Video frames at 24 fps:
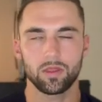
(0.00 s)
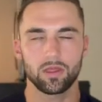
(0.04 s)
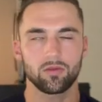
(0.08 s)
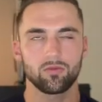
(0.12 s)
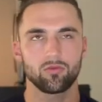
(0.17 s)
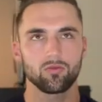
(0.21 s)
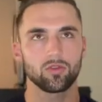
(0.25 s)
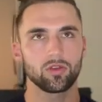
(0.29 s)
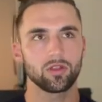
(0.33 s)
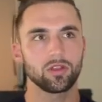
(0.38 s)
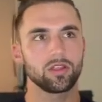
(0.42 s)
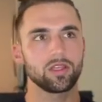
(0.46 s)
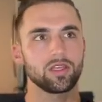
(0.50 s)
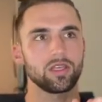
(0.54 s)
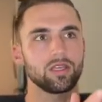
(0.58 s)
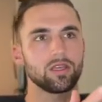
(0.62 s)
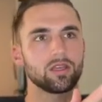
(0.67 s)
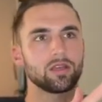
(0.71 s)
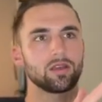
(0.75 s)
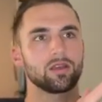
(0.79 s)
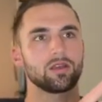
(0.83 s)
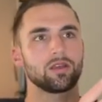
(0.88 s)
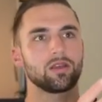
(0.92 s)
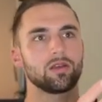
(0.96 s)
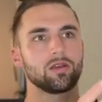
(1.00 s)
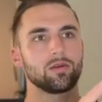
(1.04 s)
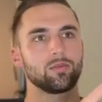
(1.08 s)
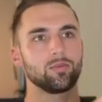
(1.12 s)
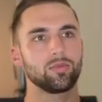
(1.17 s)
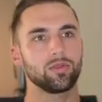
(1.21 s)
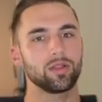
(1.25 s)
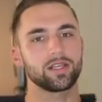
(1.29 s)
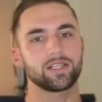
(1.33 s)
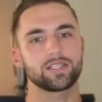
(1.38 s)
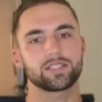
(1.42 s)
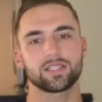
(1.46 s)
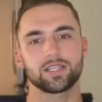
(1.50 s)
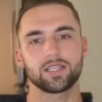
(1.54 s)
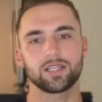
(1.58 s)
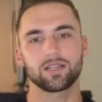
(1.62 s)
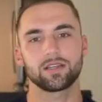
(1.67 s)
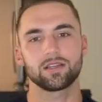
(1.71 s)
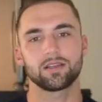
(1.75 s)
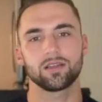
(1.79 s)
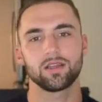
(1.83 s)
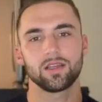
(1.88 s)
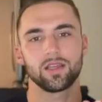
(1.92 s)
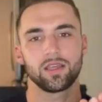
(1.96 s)
really
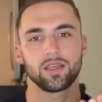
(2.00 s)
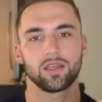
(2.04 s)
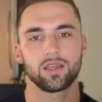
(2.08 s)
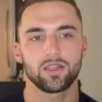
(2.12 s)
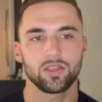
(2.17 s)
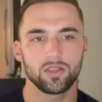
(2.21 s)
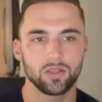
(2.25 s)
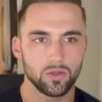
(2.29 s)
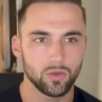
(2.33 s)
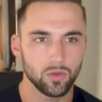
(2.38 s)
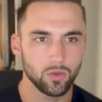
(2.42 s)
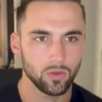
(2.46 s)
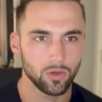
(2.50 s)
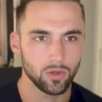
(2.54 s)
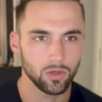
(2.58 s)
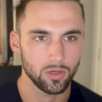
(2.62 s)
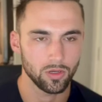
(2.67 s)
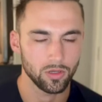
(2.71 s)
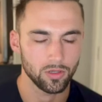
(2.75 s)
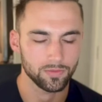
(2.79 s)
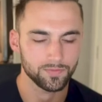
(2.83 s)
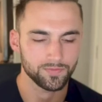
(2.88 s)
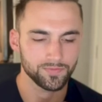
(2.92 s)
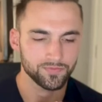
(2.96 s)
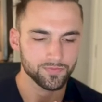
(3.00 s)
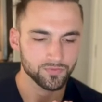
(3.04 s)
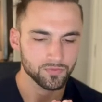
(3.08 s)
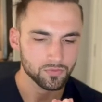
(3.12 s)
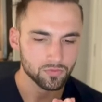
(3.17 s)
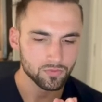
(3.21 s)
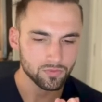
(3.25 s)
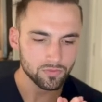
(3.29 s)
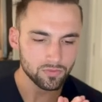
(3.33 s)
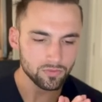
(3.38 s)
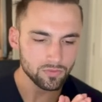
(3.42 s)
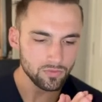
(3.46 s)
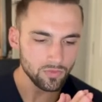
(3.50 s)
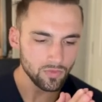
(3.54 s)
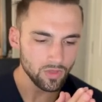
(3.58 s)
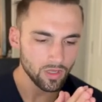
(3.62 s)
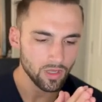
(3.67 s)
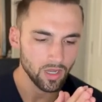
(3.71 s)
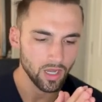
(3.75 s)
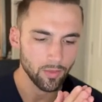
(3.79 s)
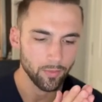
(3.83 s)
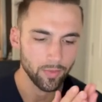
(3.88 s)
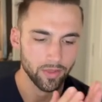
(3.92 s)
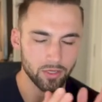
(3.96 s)
placing your
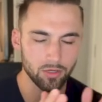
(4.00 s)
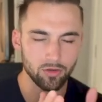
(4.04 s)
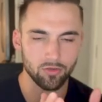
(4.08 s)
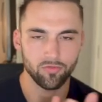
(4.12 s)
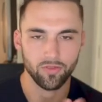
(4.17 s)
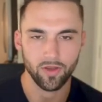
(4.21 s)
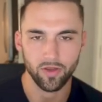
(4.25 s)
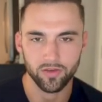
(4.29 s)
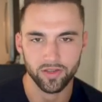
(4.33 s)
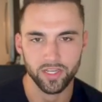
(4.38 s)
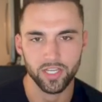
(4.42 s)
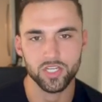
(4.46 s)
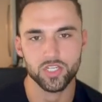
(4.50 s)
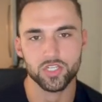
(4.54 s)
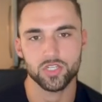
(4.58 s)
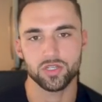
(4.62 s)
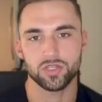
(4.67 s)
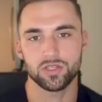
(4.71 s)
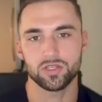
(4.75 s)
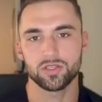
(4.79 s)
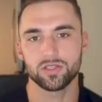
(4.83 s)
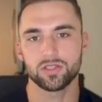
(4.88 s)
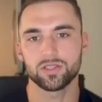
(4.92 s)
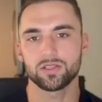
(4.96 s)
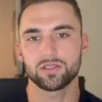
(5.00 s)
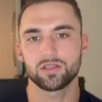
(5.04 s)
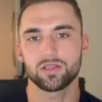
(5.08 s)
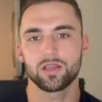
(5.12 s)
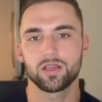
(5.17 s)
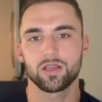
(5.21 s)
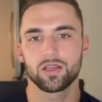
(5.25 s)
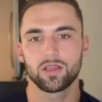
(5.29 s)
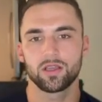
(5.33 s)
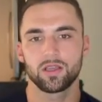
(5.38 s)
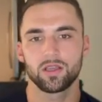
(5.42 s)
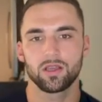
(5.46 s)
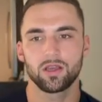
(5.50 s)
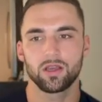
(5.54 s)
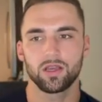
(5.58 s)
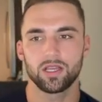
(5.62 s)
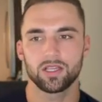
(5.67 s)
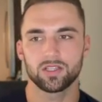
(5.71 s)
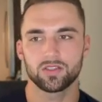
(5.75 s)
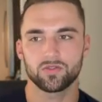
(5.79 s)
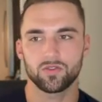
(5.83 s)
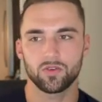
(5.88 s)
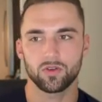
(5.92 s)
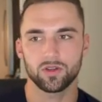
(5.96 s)
foundation
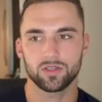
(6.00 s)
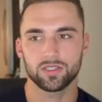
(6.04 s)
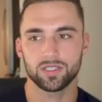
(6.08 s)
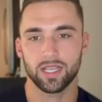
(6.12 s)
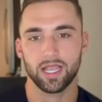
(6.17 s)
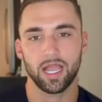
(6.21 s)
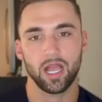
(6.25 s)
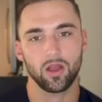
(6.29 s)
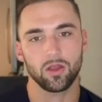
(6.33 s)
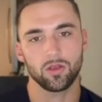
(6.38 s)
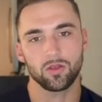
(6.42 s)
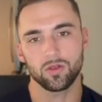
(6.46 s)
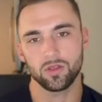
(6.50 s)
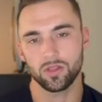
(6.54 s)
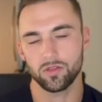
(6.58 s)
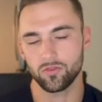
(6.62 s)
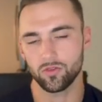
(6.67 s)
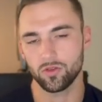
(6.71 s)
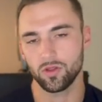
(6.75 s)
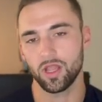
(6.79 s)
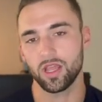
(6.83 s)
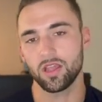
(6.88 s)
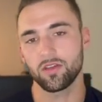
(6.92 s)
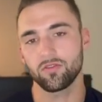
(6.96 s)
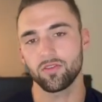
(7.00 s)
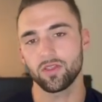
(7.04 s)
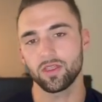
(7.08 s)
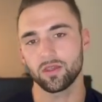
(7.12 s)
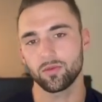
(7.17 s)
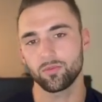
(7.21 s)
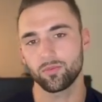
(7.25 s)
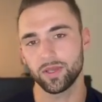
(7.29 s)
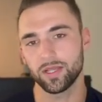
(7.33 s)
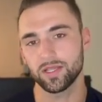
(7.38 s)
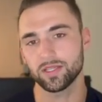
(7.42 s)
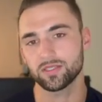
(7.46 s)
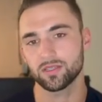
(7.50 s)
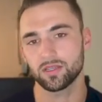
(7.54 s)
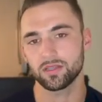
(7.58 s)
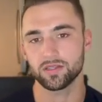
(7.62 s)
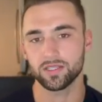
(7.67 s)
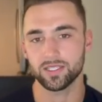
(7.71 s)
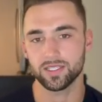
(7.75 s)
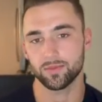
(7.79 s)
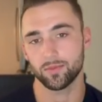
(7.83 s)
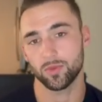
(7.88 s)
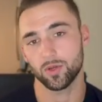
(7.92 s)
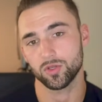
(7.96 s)
as far as like how you live your life, like based on
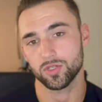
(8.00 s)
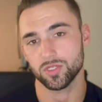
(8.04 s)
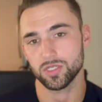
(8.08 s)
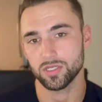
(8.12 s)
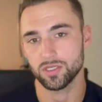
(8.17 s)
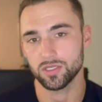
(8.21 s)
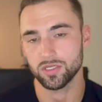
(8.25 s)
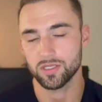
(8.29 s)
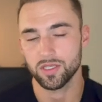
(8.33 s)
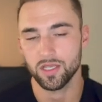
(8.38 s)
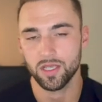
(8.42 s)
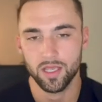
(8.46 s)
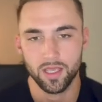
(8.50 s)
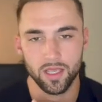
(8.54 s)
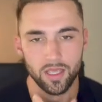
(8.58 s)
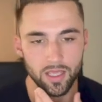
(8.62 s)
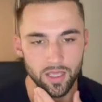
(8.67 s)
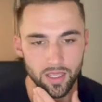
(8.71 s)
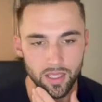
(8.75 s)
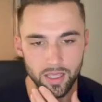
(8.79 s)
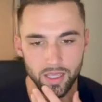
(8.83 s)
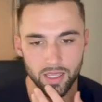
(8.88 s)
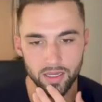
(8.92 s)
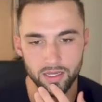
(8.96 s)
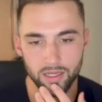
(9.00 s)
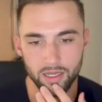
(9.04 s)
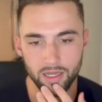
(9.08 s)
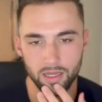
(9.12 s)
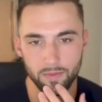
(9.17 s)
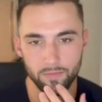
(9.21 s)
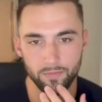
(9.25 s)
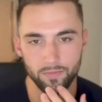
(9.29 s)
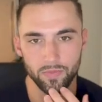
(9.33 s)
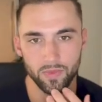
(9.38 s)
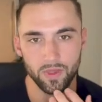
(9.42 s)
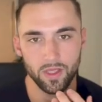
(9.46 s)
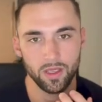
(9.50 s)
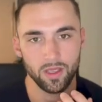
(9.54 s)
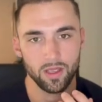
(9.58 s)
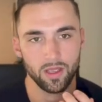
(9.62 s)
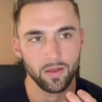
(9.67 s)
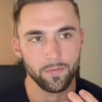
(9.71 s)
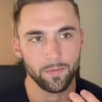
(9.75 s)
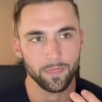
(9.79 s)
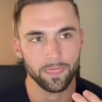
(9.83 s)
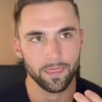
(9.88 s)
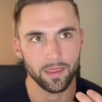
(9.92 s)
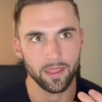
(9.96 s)
these emotions. And
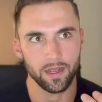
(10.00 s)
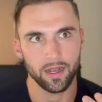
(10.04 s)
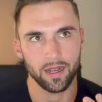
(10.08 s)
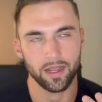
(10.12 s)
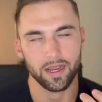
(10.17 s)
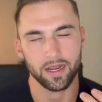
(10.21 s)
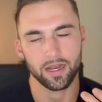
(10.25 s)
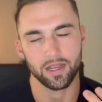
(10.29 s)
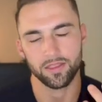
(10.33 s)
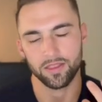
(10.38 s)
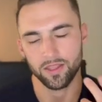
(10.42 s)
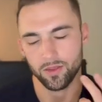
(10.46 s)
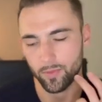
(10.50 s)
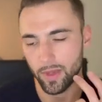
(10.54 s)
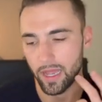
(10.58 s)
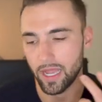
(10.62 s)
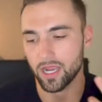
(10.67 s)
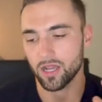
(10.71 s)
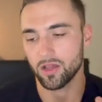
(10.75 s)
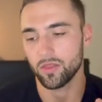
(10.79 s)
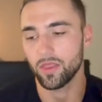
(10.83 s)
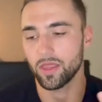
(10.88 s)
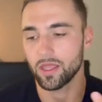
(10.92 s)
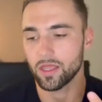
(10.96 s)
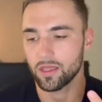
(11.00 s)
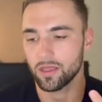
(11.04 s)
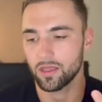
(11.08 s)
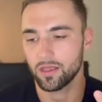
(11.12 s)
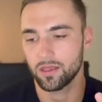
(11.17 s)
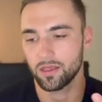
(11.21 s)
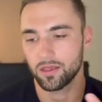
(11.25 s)
and I kind of think back on like